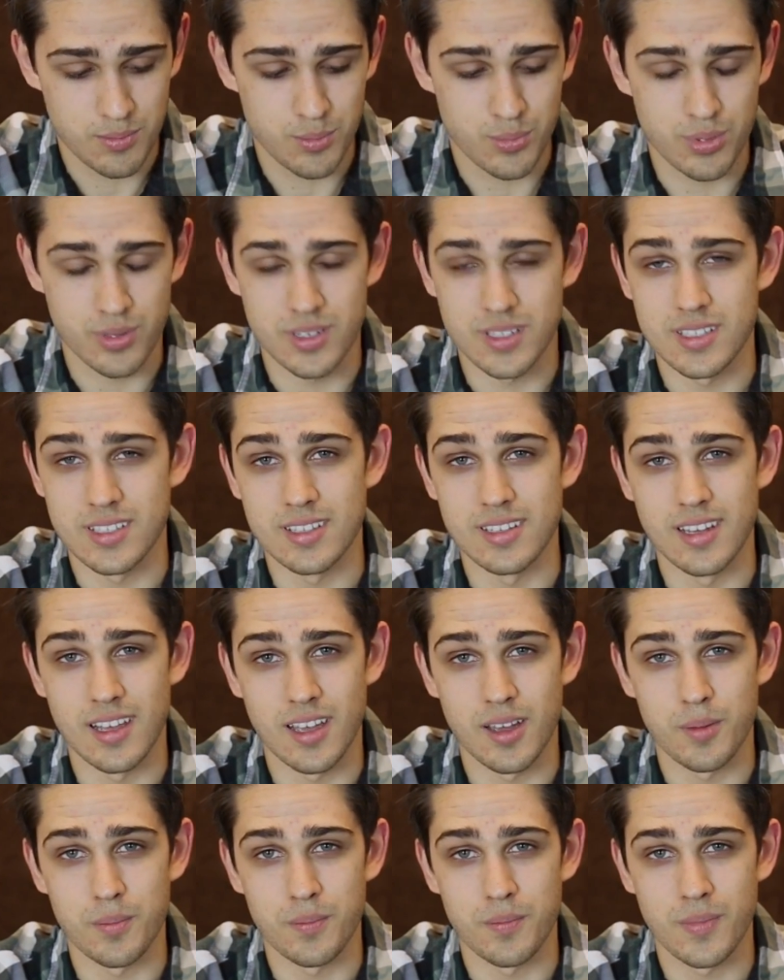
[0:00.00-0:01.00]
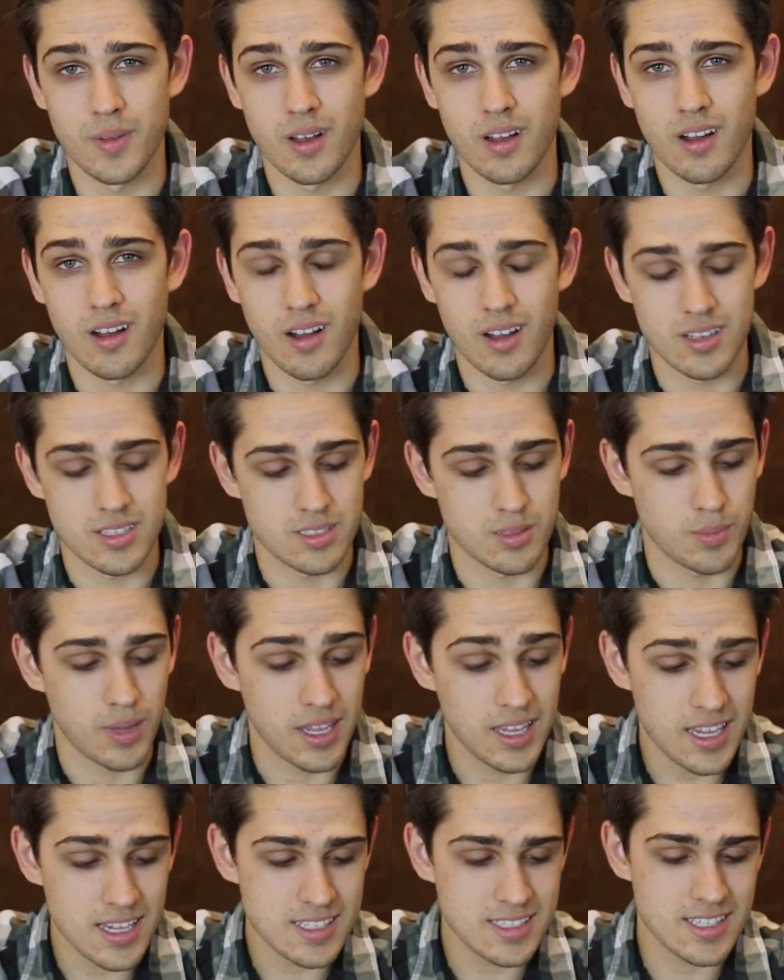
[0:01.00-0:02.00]
pretty damn awesome.
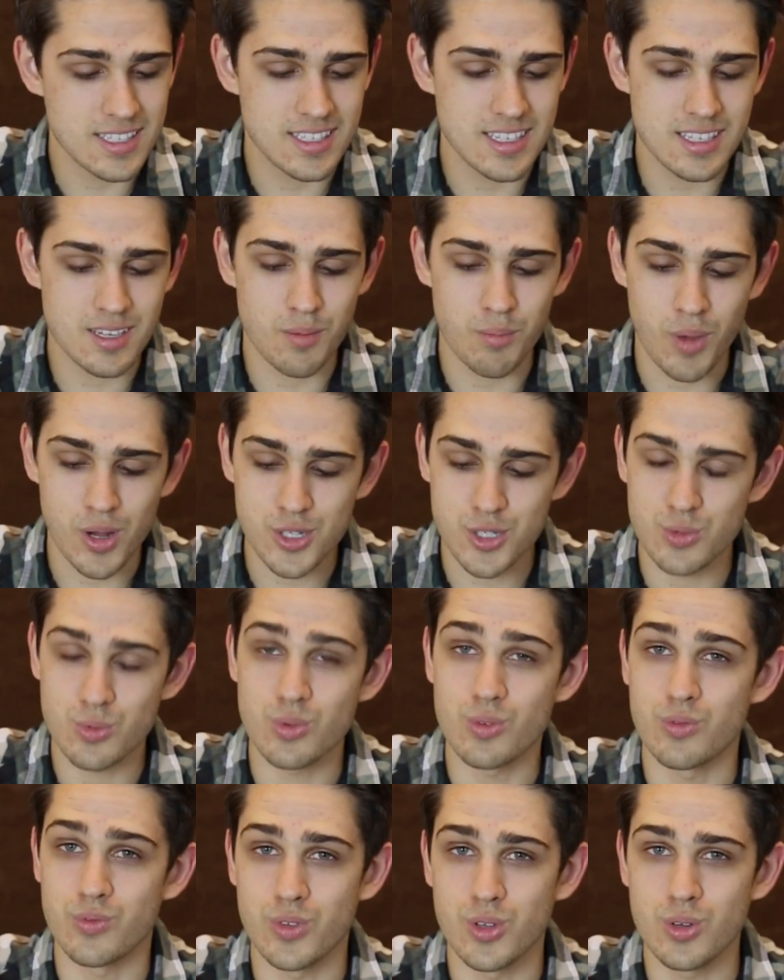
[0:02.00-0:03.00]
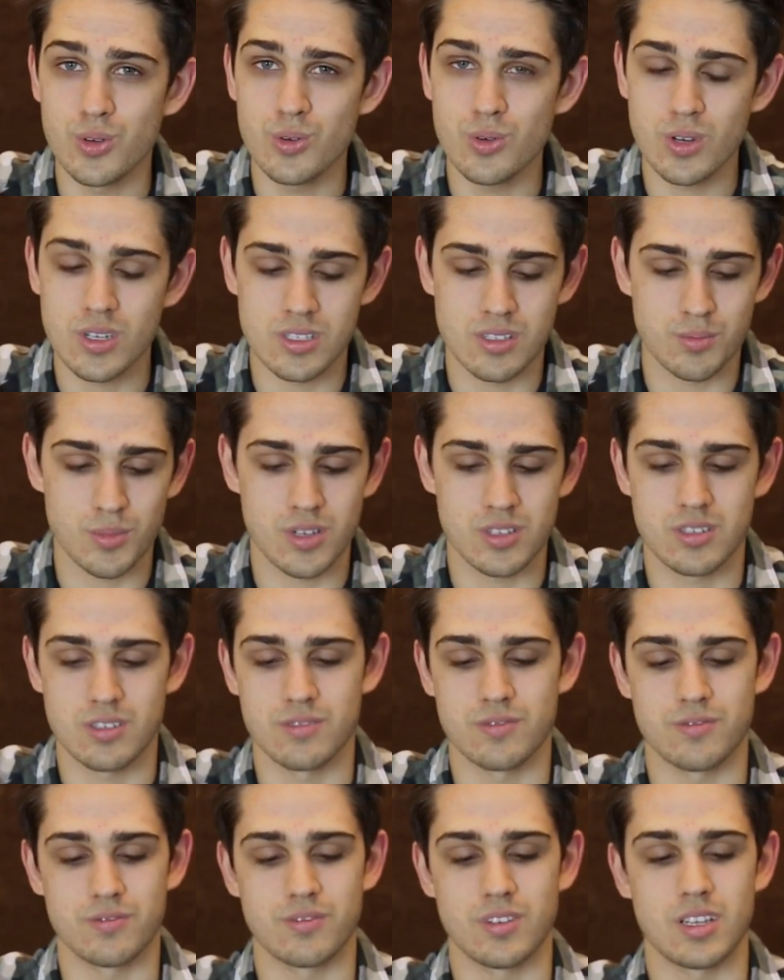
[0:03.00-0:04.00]
I guess this isn't much a review as much
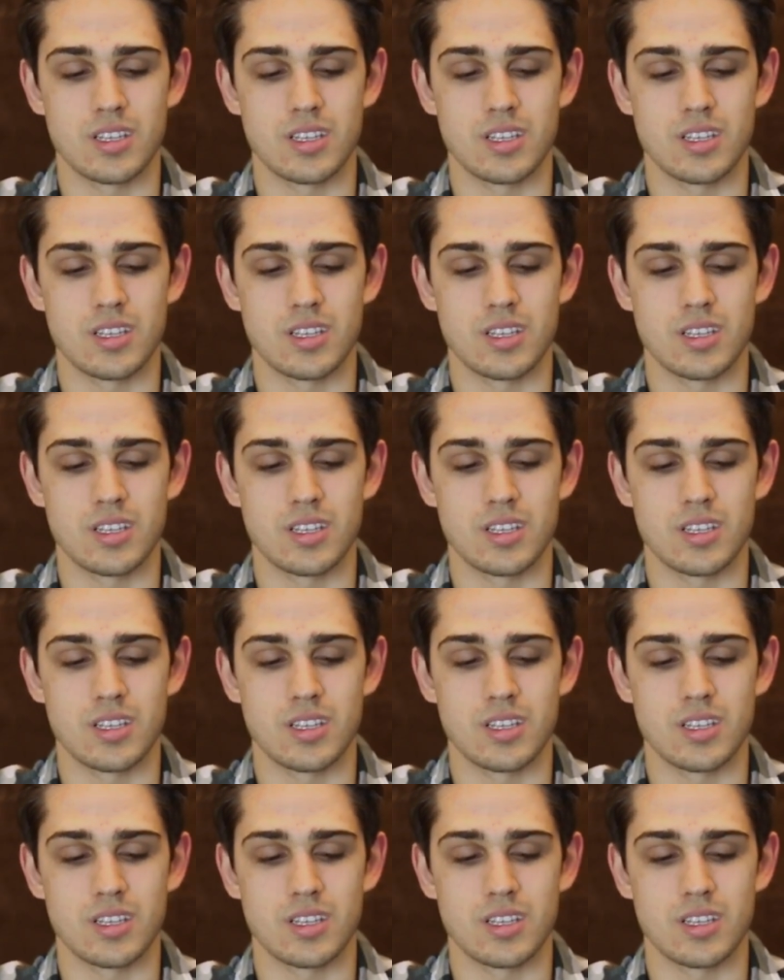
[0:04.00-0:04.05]
as